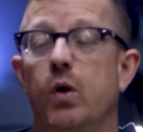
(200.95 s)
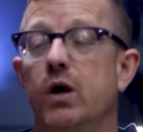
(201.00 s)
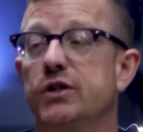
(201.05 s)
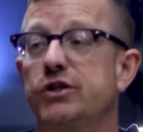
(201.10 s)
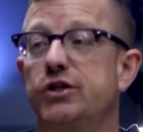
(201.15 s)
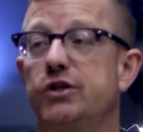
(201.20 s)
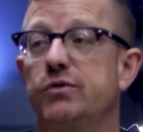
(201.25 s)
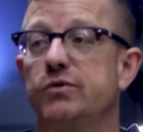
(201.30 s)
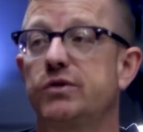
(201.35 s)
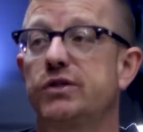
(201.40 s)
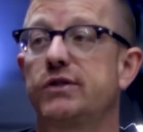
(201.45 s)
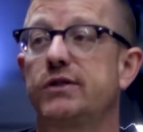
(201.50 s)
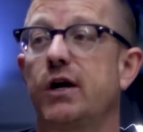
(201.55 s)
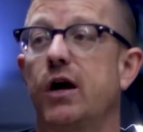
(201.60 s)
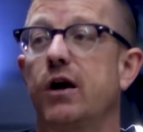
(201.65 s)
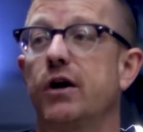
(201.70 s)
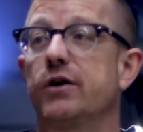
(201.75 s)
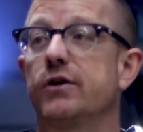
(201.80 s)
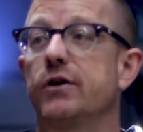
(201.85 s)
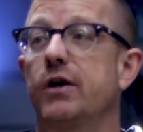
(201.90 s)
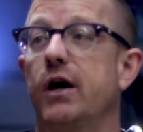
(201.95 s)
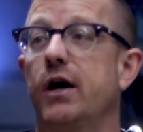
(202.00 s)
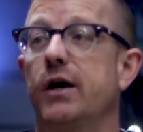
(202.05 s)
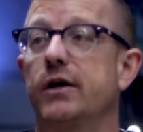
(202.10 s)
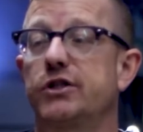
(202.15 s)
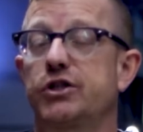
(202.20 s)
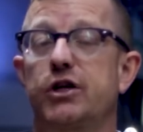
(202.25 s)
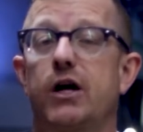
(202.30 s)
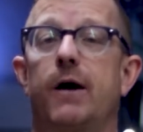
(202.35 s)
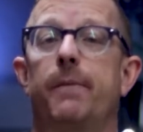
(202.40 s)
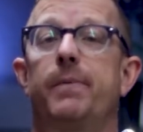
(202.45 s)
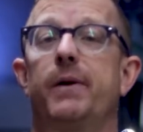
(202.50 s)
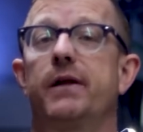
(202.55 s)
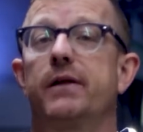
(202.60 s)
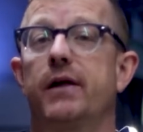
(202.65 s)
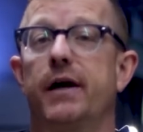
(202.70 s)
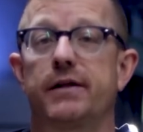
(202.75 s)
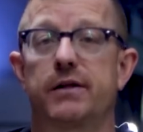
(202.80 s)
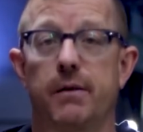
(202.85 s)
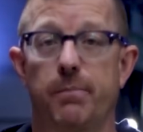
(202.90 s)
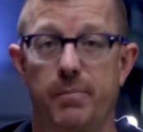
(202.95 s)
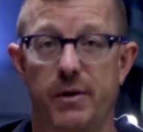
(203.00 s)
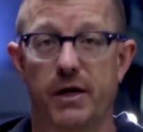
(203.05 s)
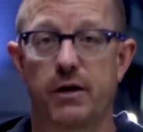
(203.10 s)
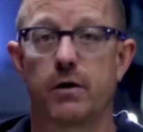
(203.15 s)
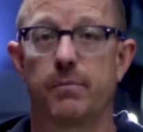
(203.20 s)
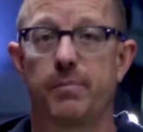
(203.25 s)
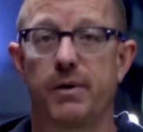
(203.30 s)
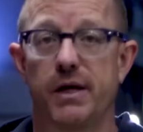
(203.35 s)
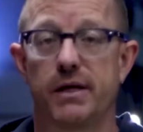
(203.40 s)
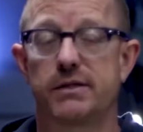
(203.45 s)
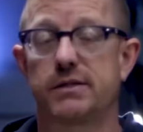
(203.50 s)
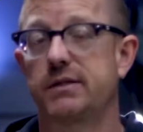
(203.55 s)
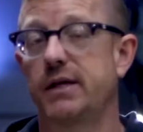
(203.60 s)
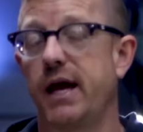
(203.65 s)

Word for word: Once you start uh, sharpening like the bigger bits,